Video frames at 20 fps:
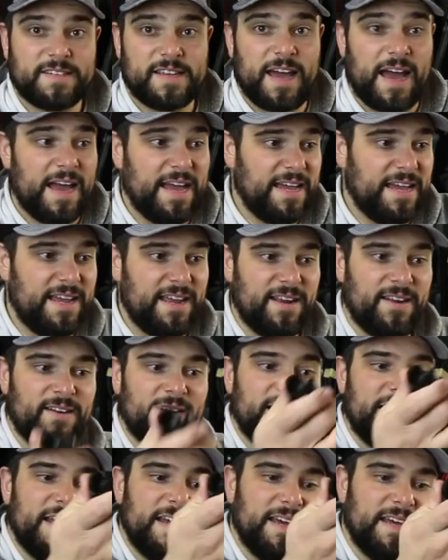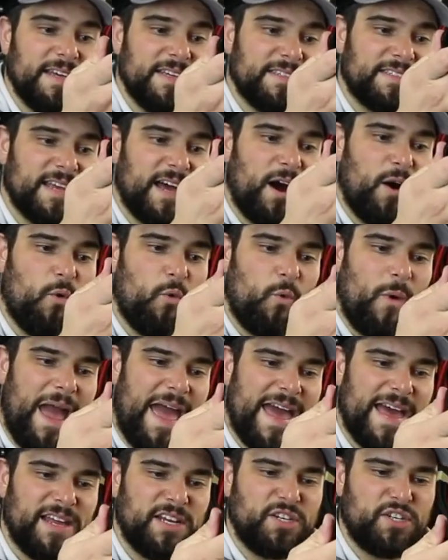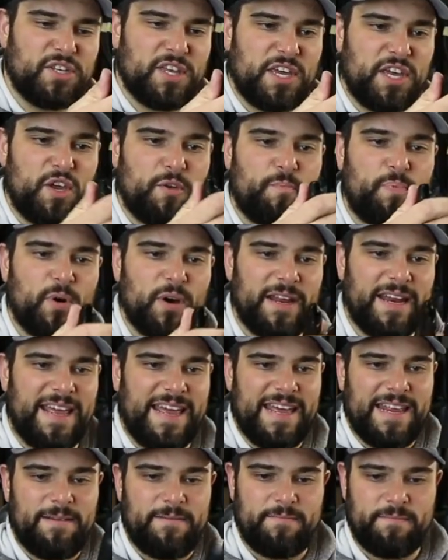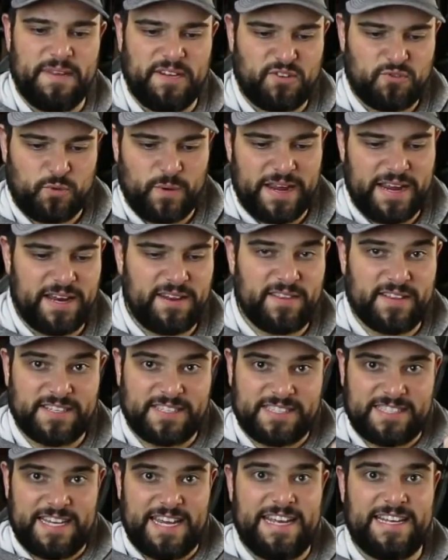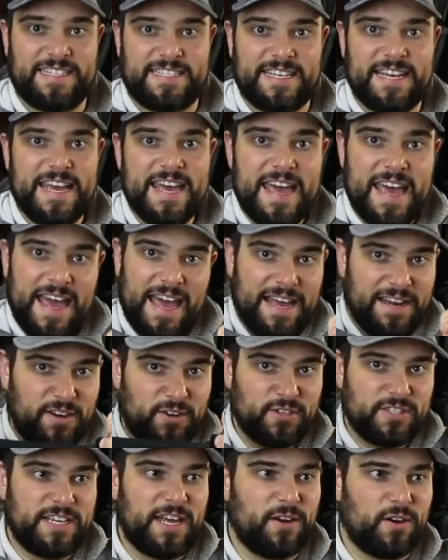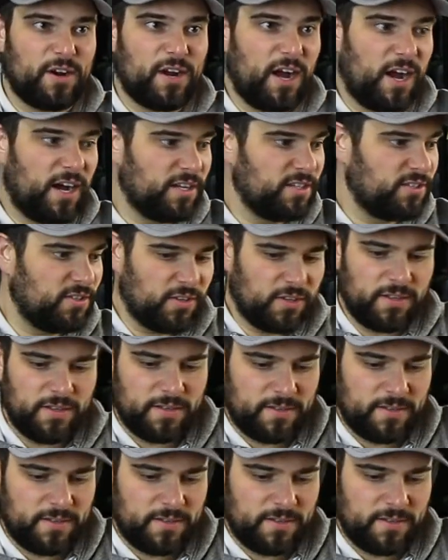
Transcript: guy here is a wedge that you put in between the seat and your center console.